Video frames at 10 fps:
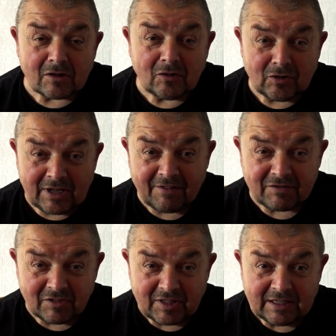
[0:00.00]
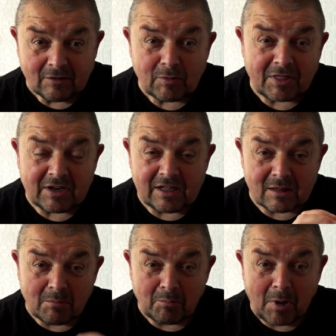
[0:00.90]
and look after things, whether
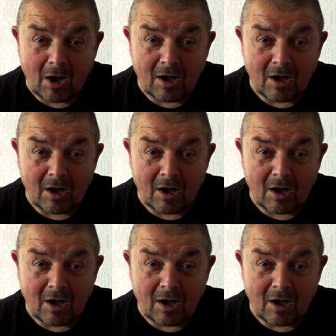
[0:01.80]
it's on